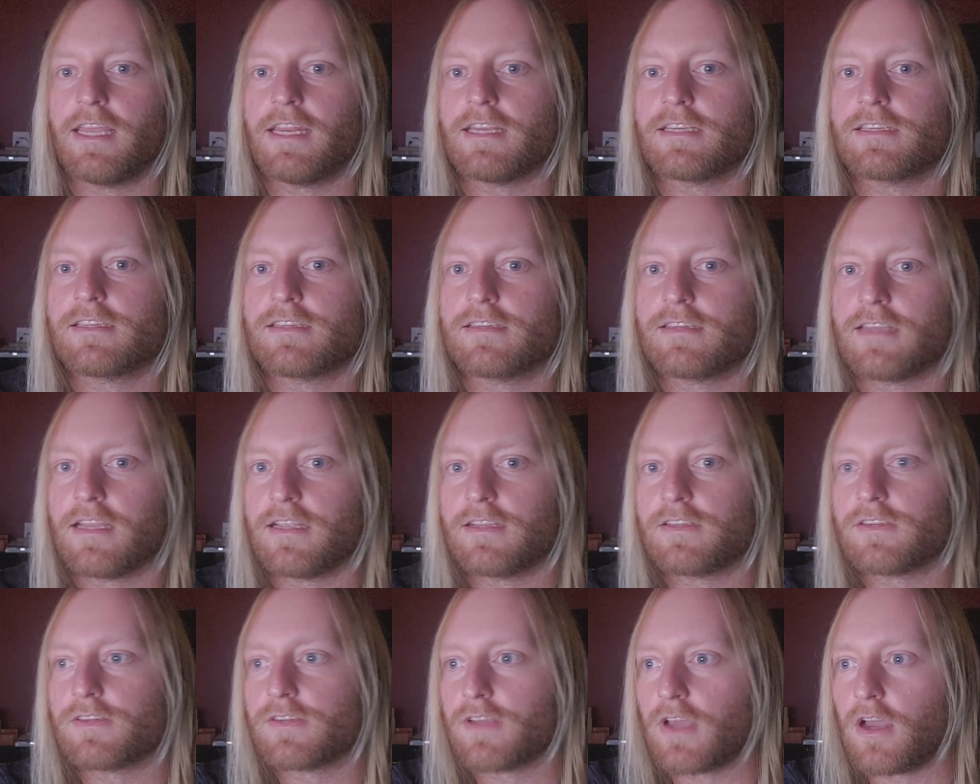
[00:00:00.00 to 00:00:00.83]

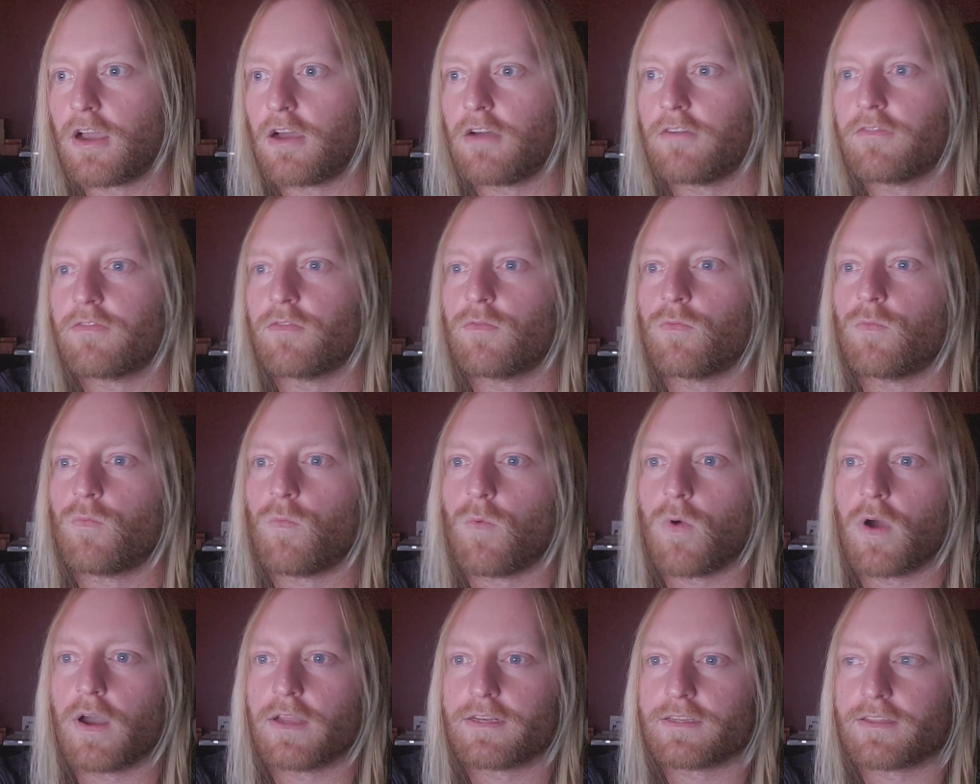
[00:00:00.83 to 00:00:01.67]
sense of
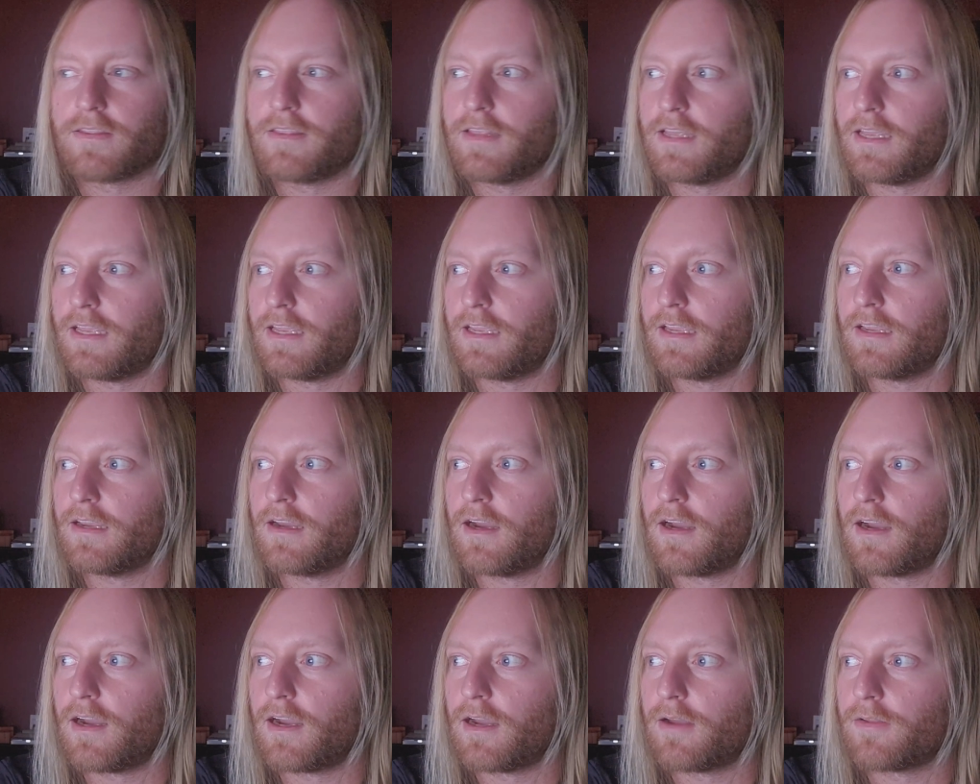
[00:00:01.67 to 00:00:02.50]
what the
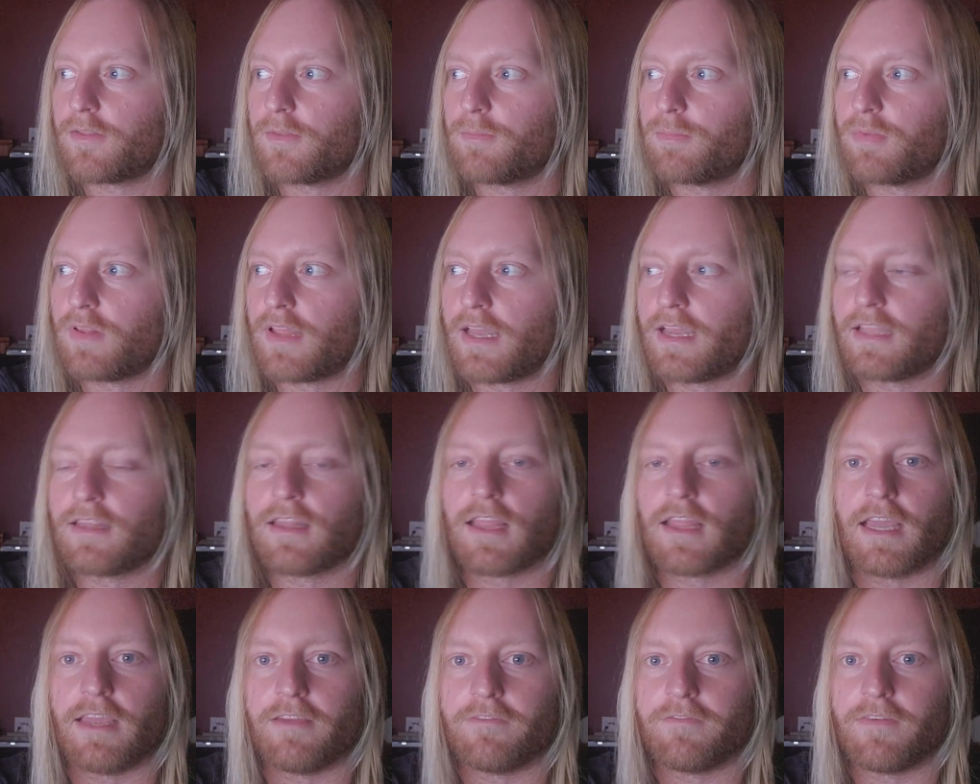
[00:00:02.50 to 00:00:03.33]
plant
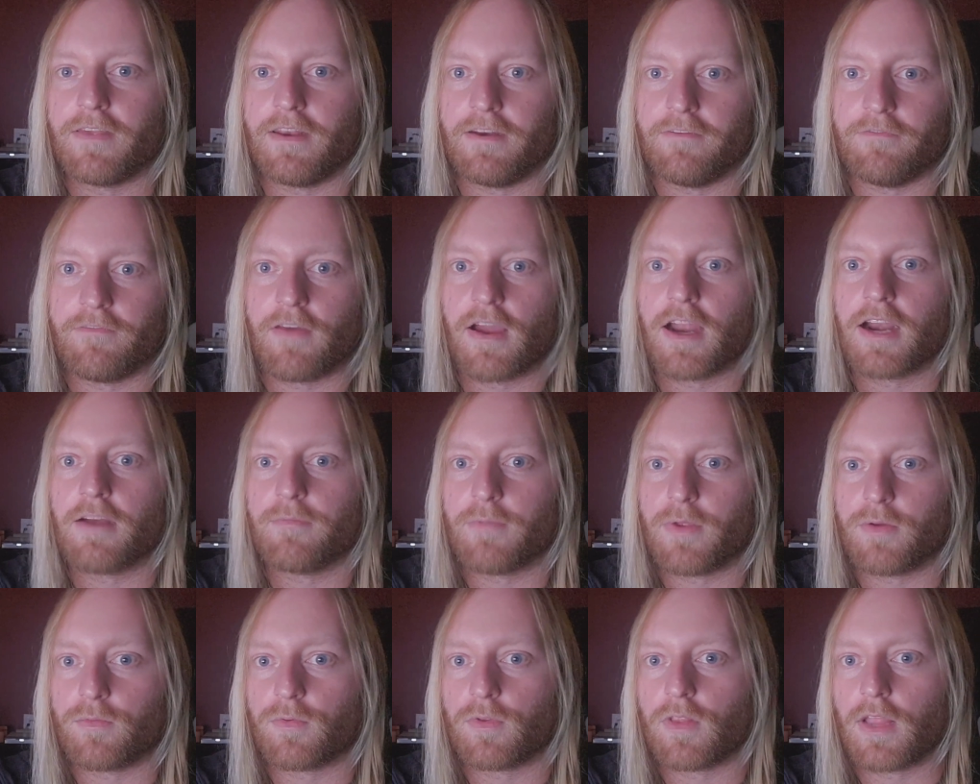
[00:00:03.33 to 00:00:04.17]
life and
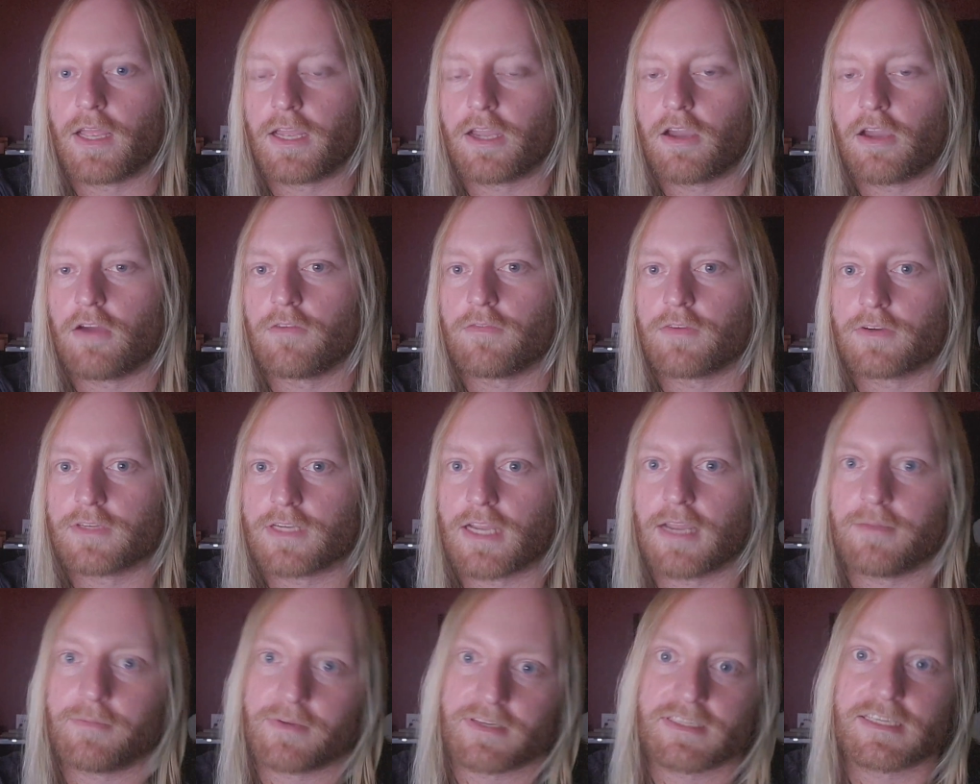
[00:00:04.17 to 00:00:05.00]
environment were like over
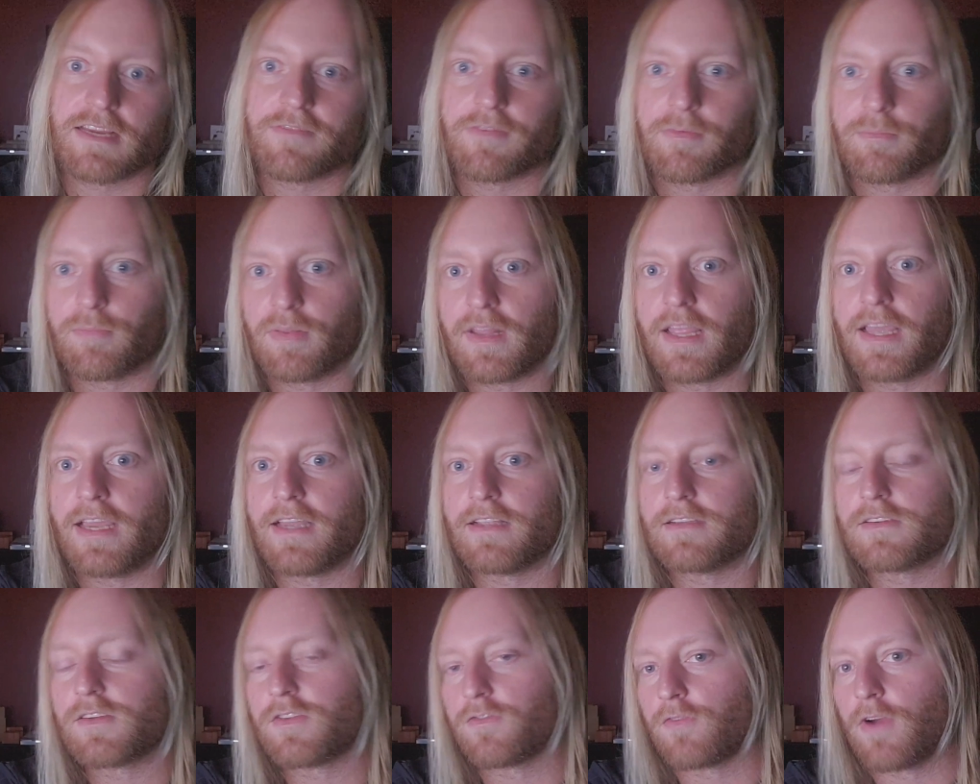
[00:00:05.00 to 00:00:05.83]
time, because different
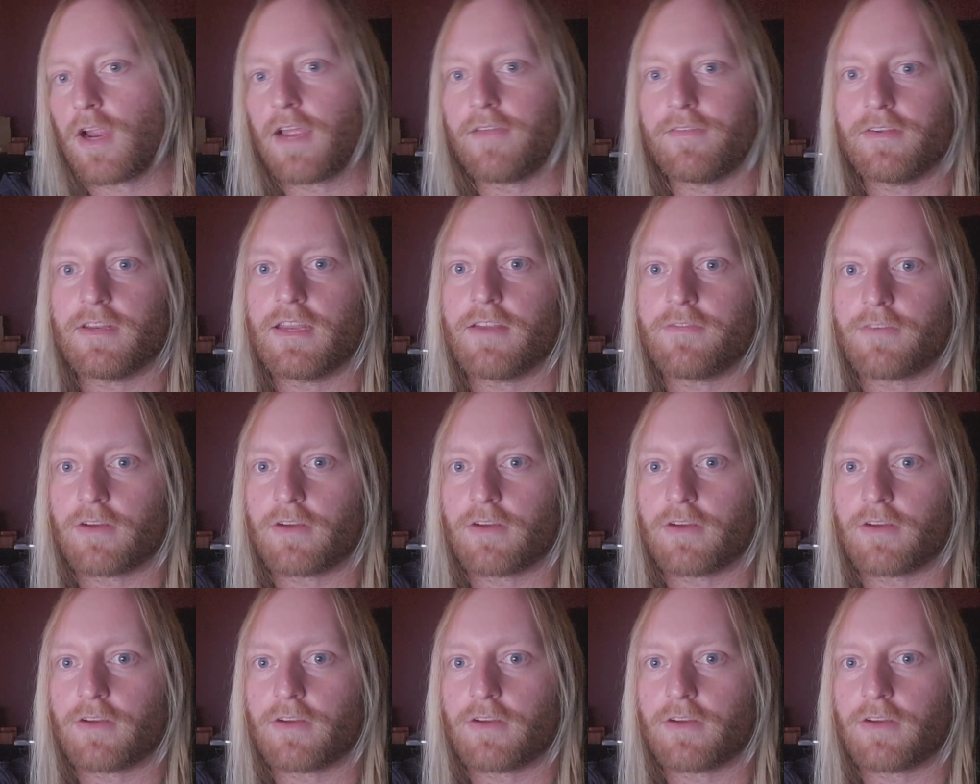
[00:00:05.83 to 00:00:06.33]
plants thrive in different